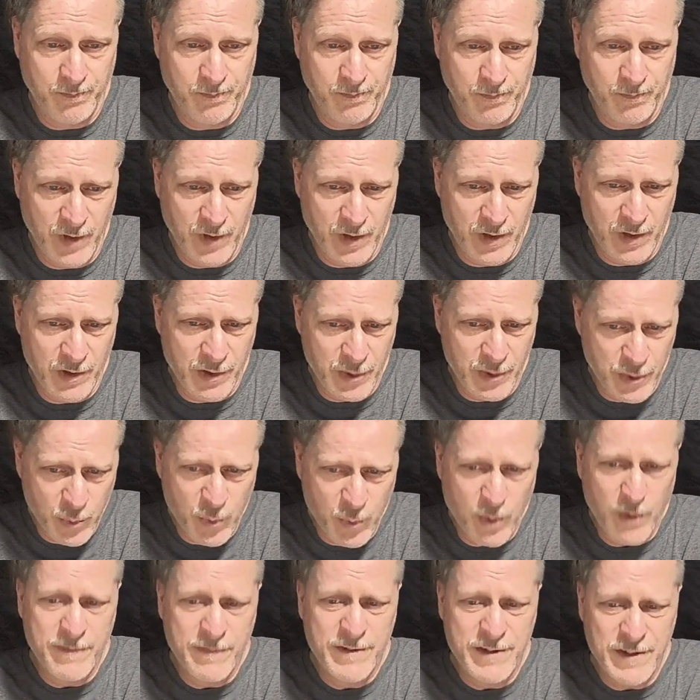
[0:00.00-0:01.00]
The
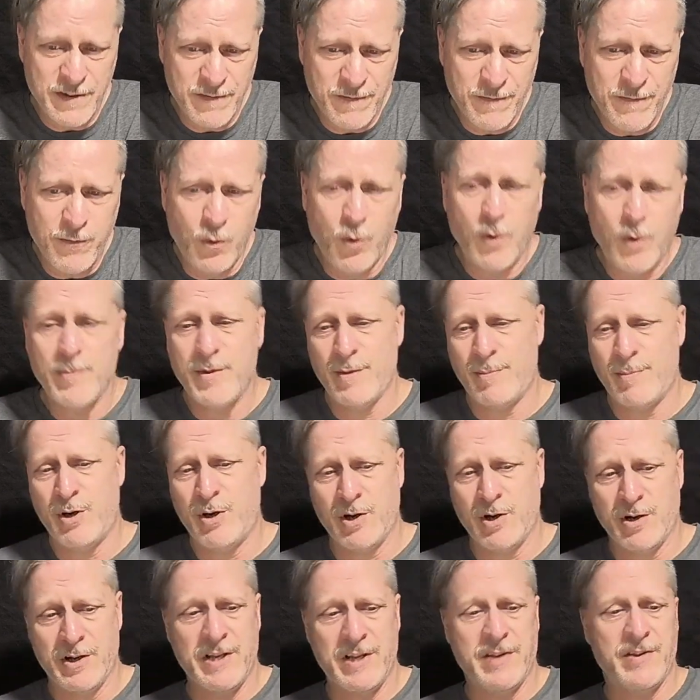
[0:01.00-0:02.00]
dwarves inform the
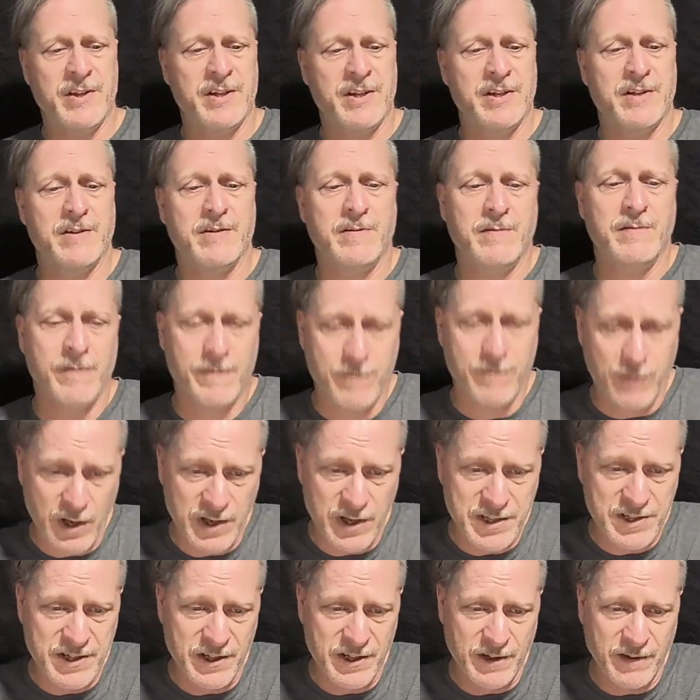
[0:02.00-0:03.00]
party that
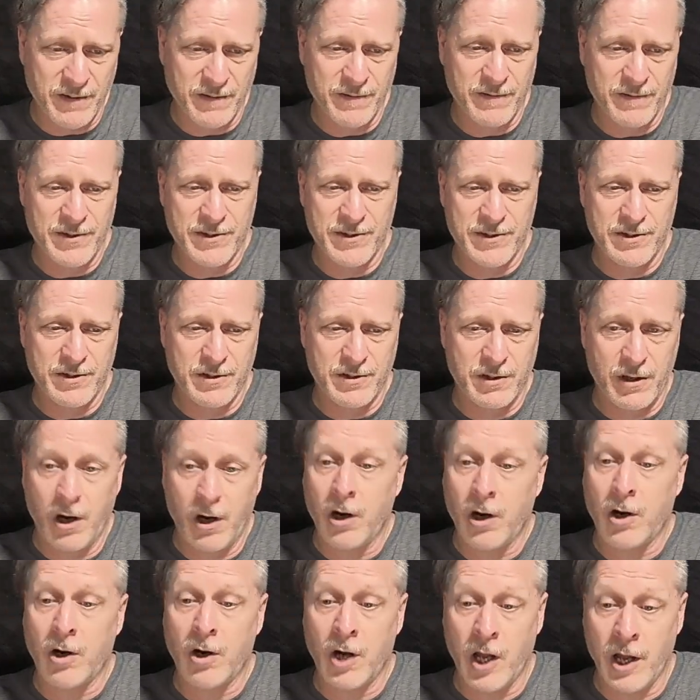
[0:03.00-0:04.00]
frost elves
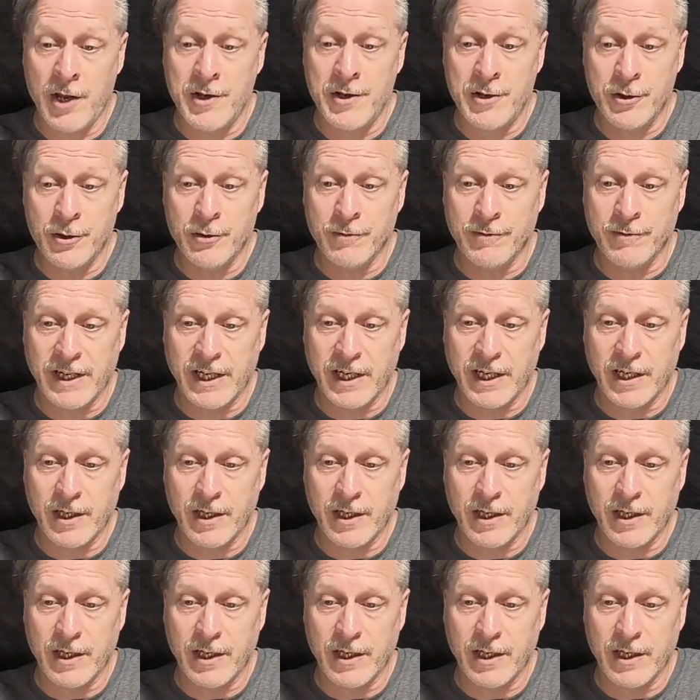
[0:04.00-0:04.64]
are unnerving.